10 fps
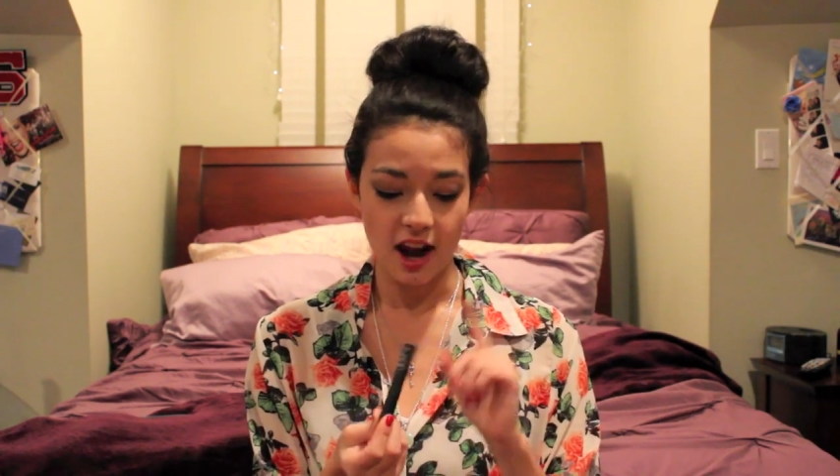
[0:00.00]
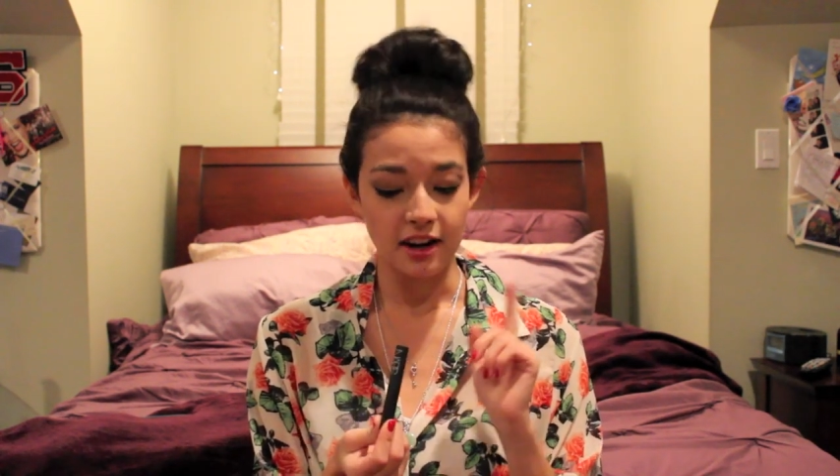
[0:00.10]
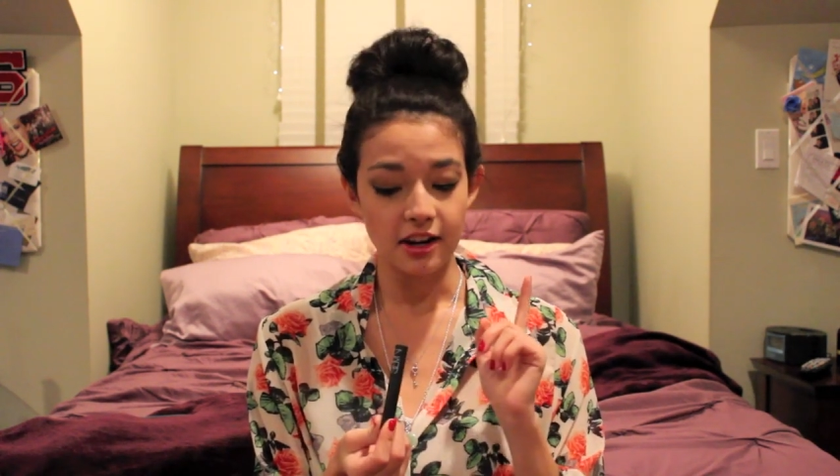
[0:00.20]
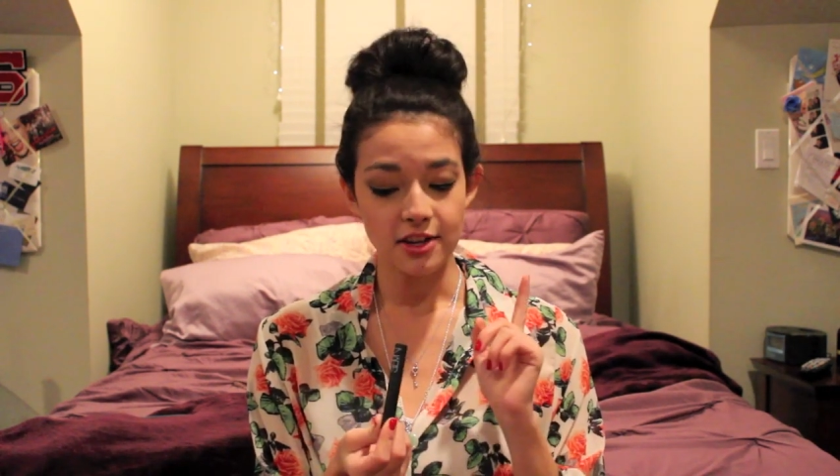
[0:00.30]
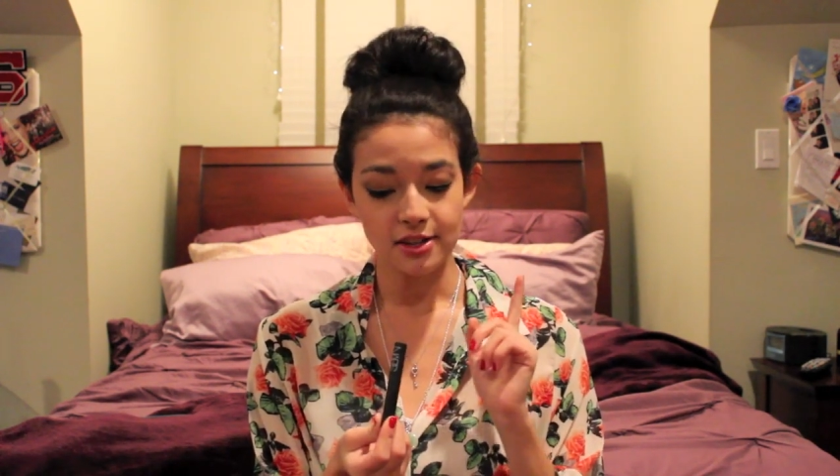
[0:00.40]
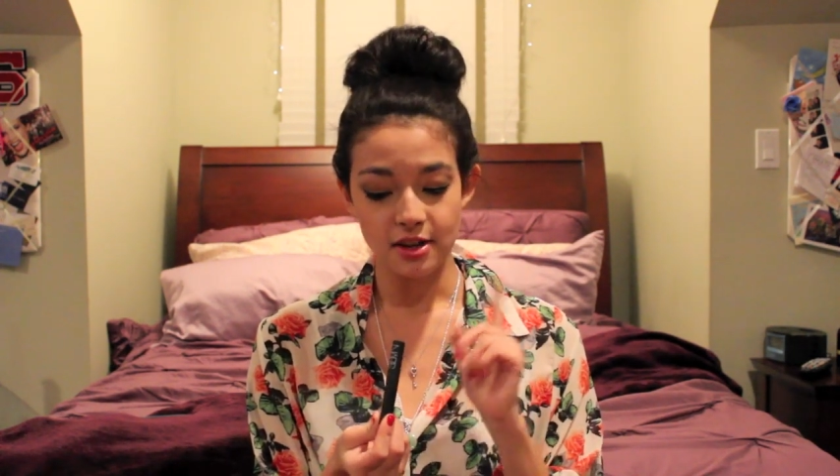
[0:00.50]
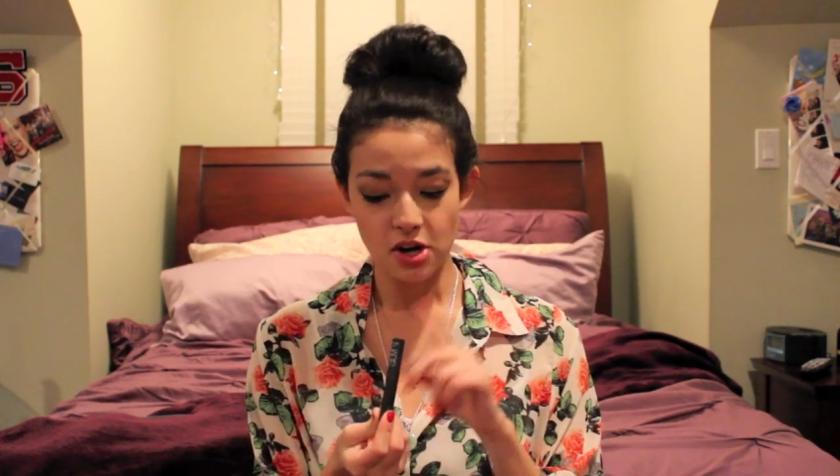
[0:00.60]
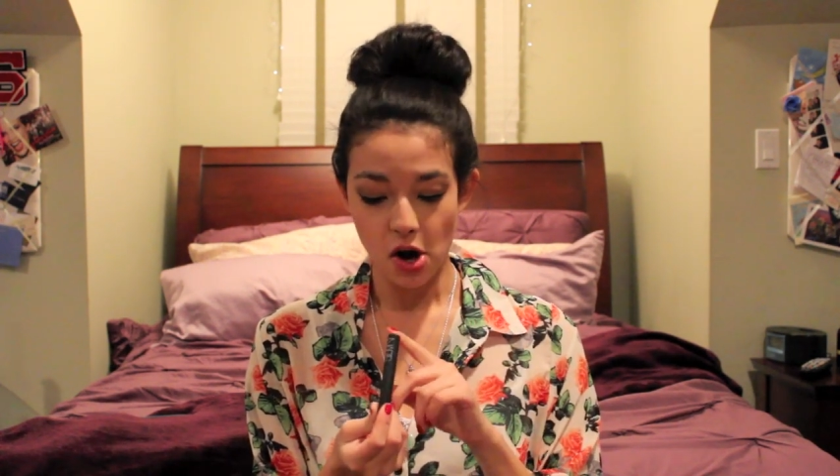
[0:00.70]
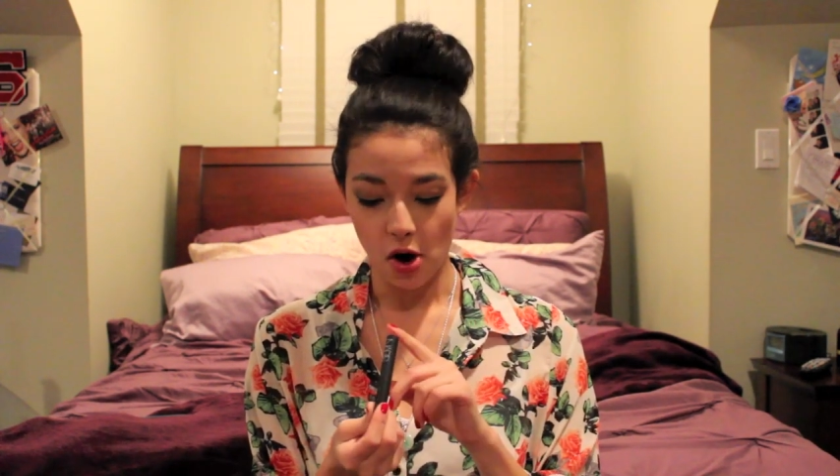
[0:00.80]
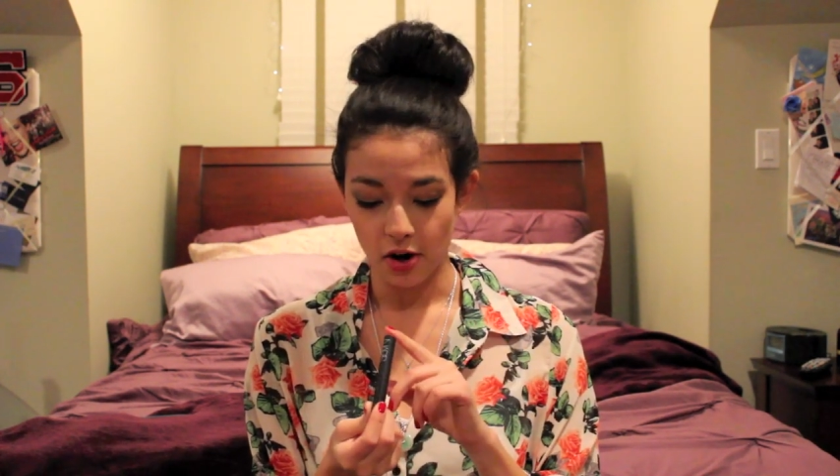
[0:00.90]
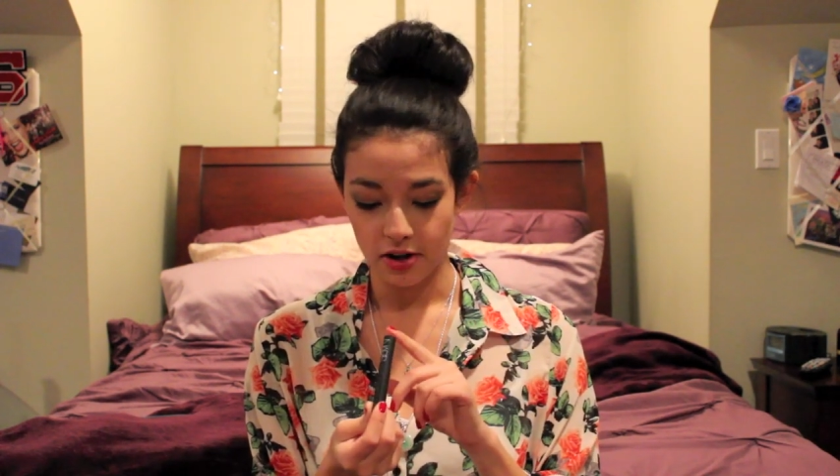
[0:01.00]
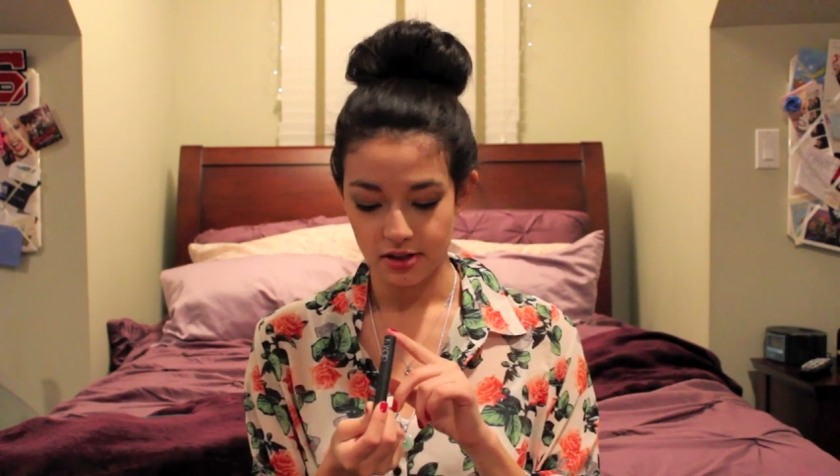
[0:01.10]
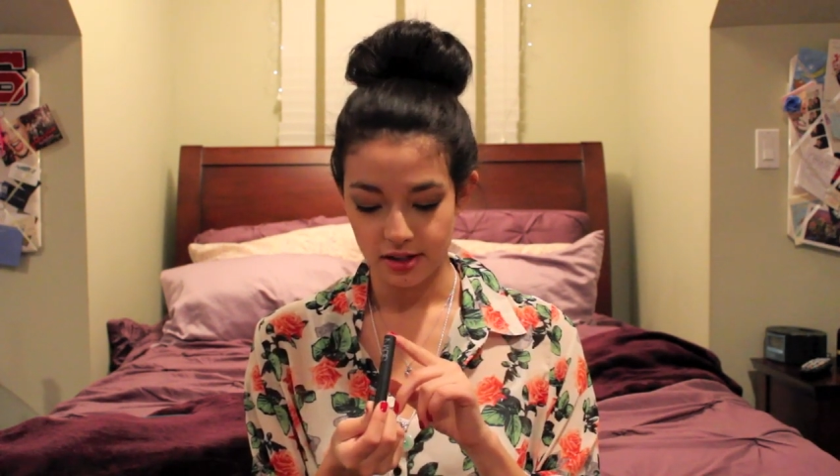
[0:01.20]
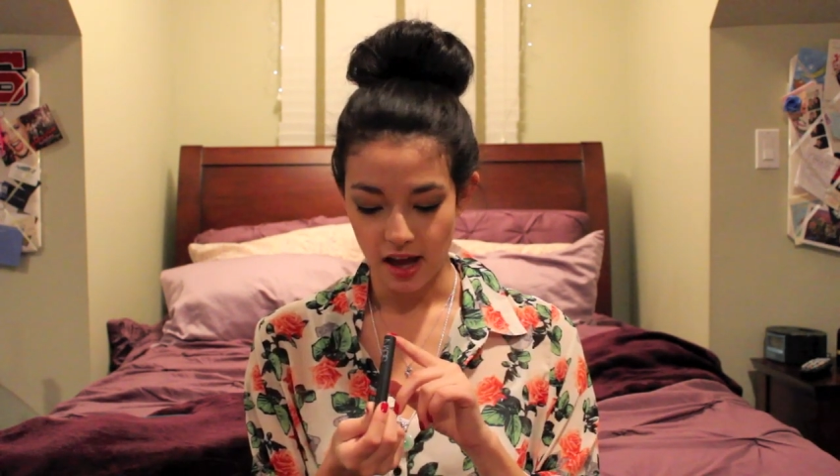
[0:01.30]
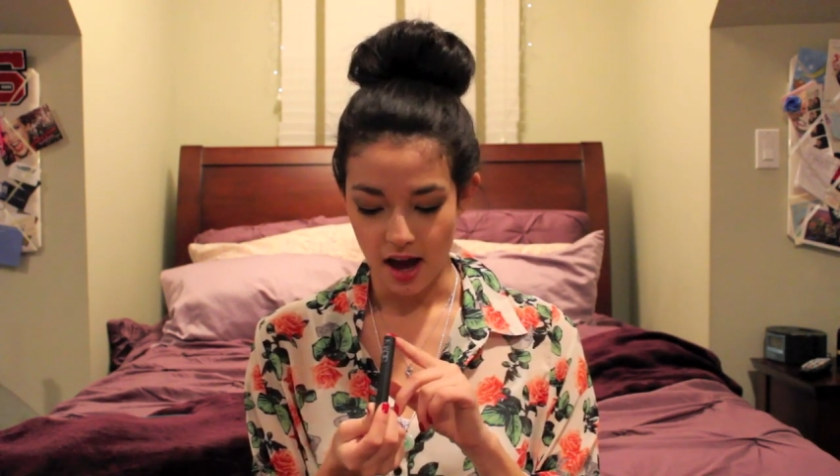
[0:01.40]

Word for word: and it is the NARS